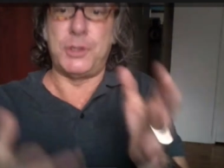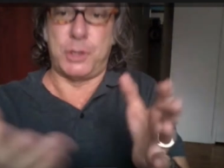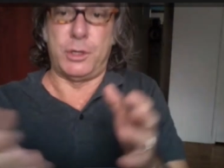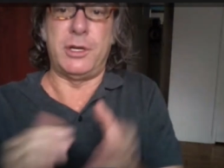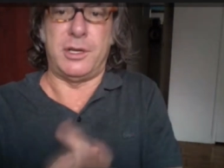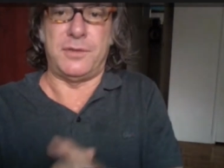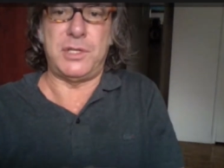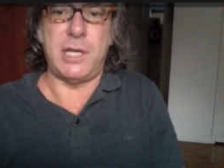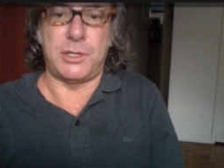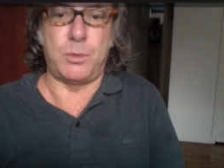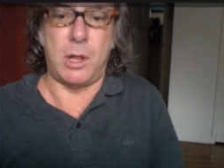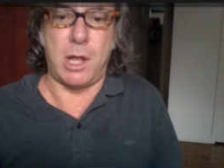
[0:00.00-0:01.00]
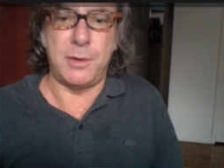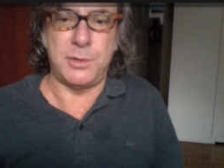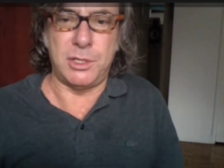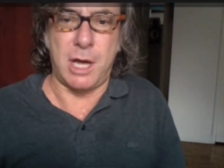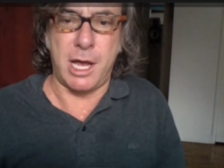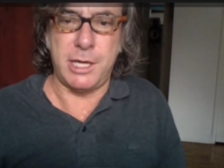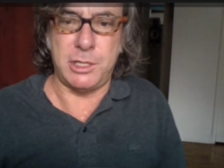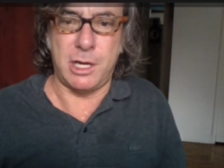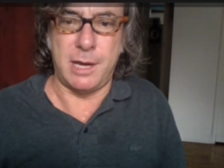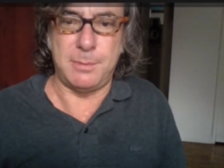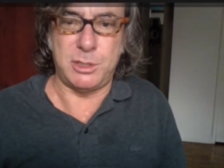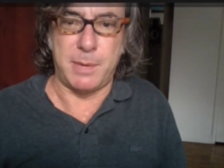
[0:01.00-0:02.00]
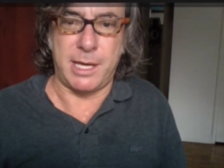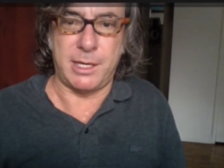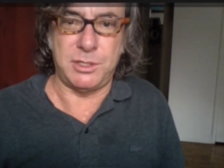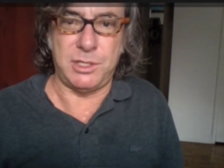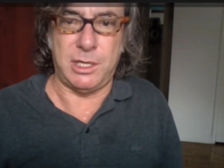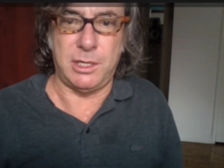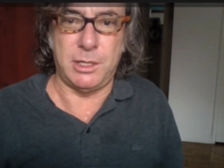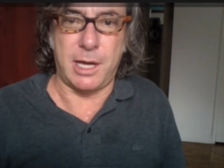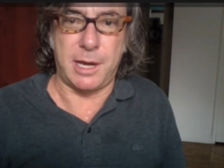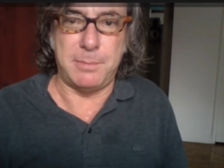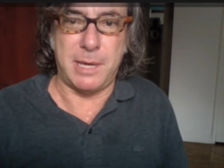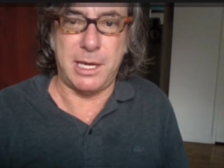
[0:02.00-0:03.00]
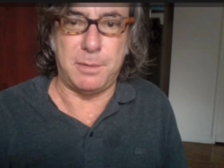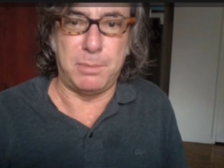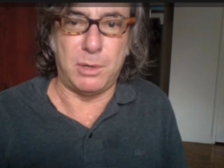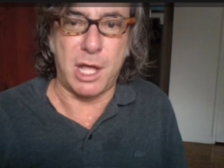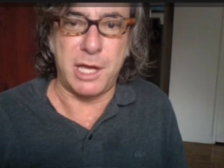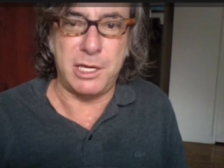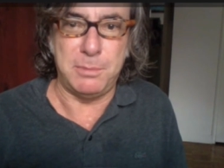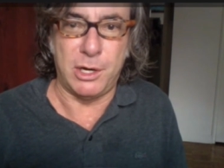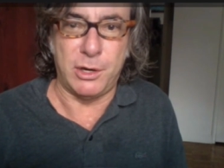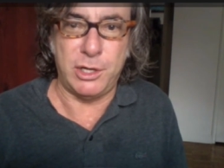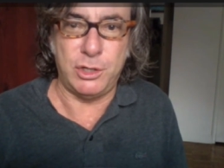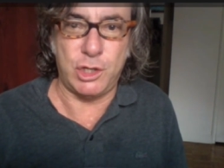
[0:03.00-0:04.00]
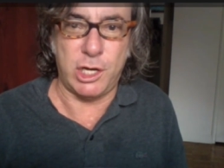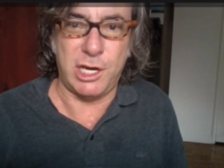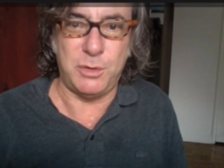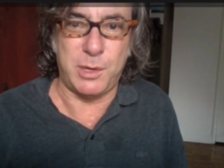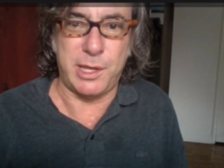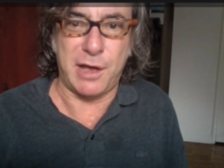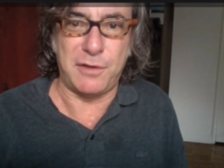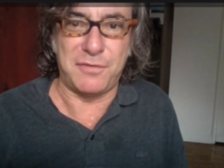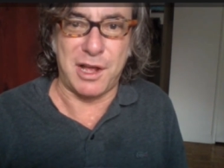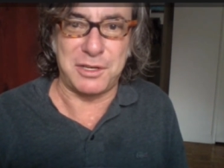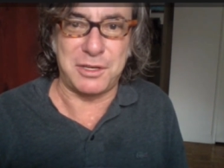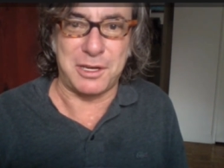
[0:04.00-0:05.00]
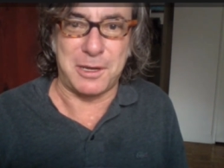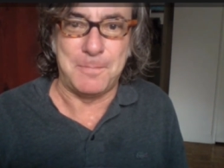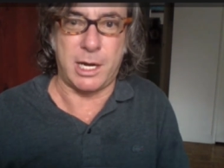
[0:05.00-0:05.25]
Alternatives, yes. Well, I was in High Times magazine, and I made a Bloody Mary Jane without vodka.